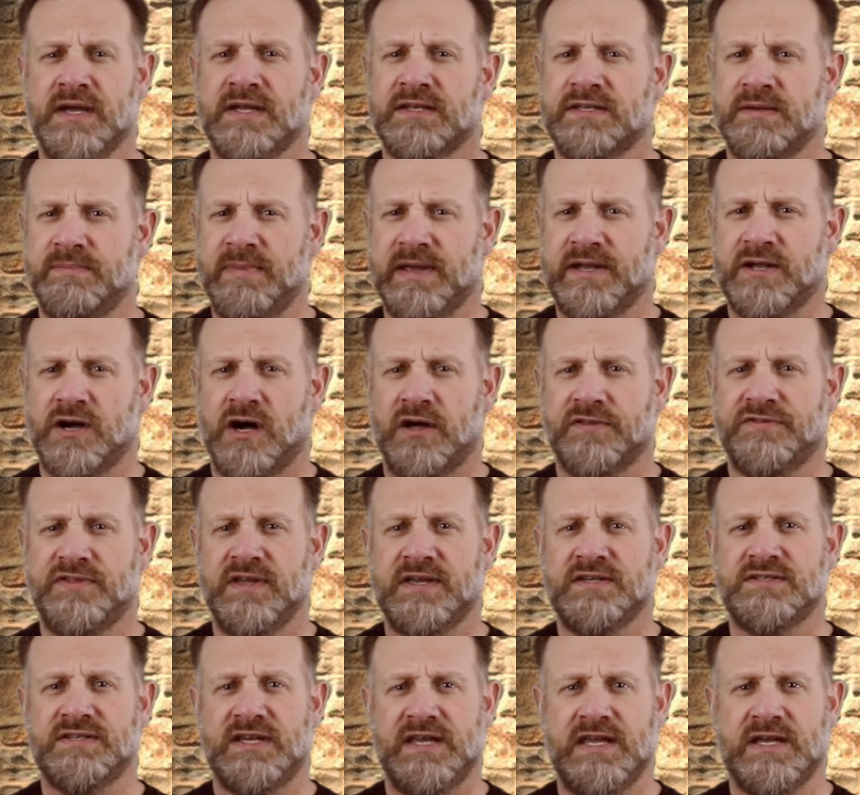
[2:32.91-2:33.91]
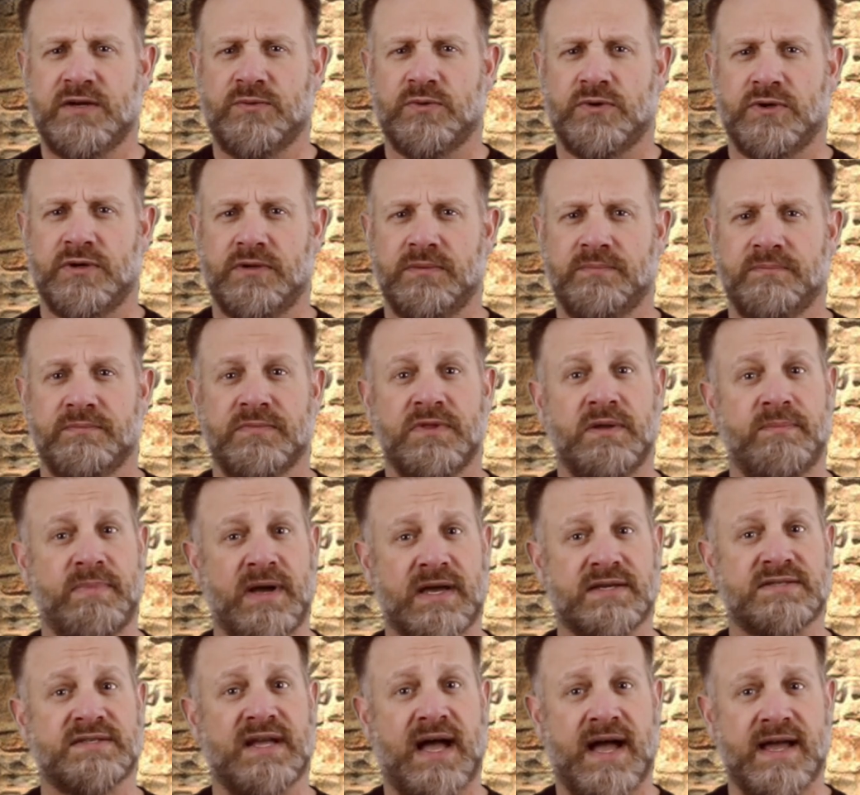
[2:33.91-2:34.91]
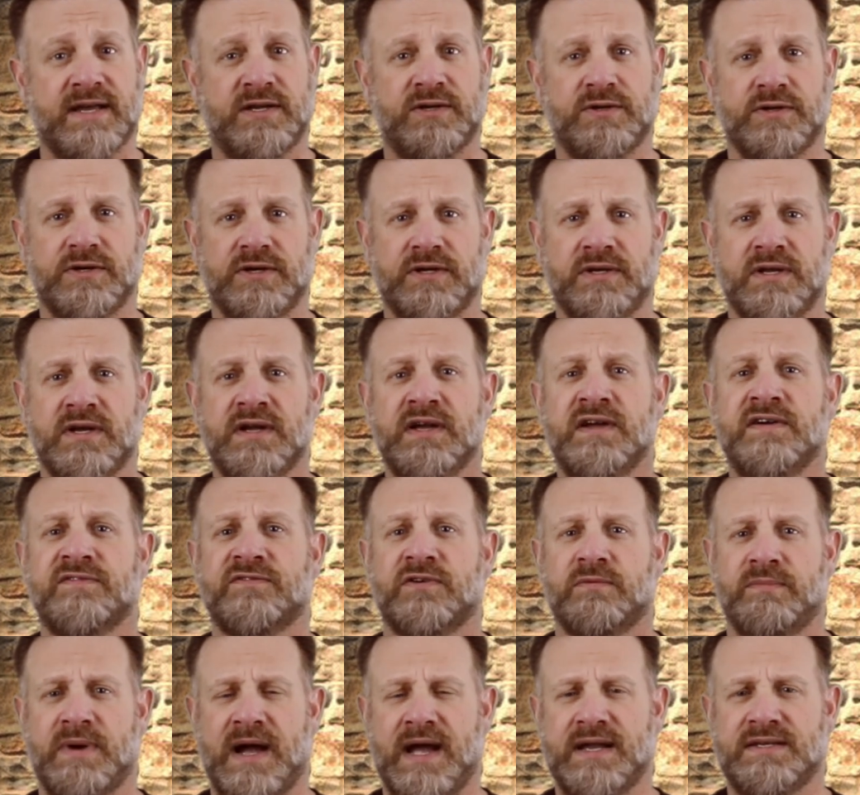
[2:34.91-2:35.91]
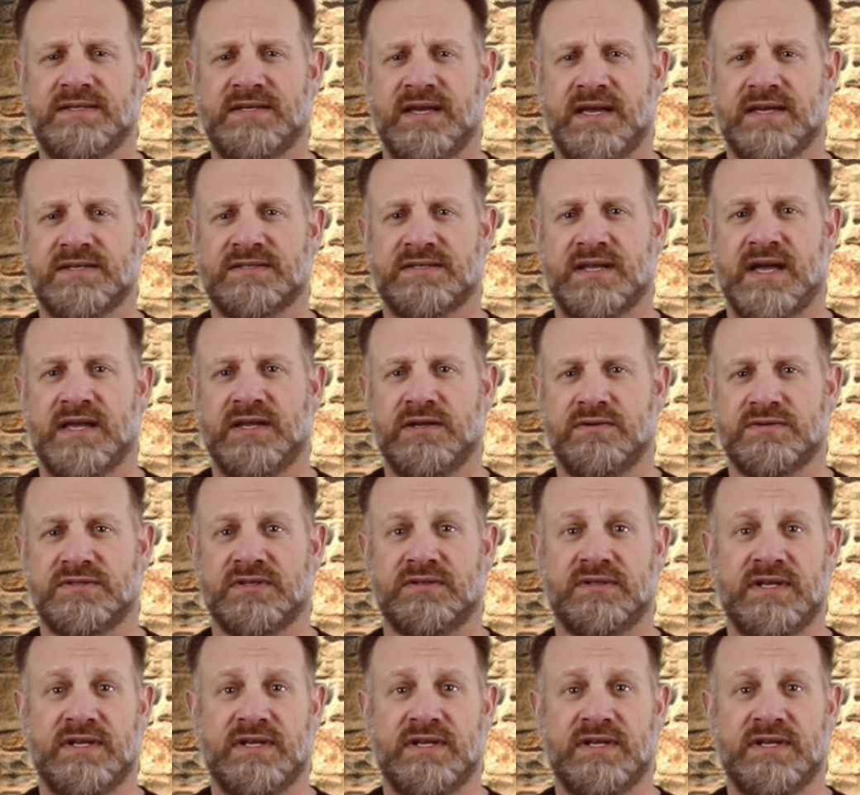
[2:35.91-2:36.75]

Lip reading: To make all things equal, the best I could, for my test, I used